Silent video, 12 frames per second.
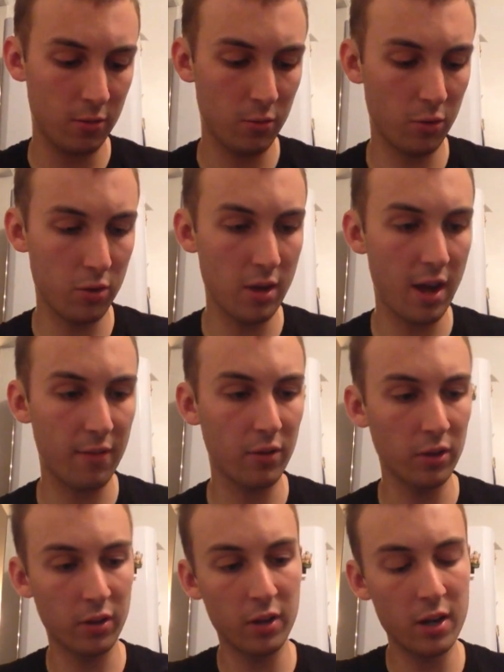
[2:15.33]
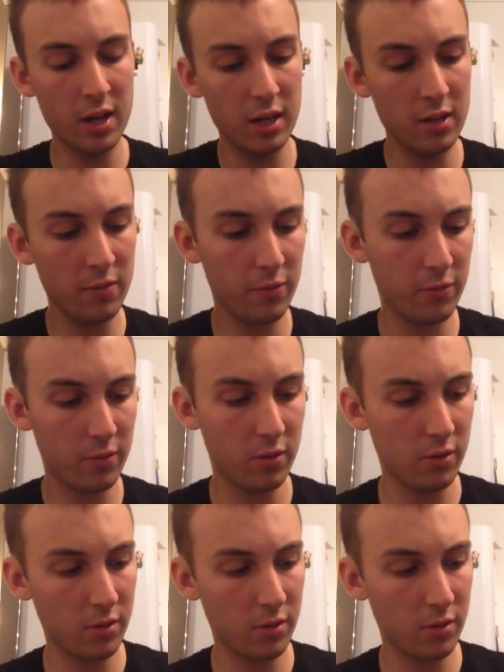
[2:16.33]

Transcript: What you have underneath,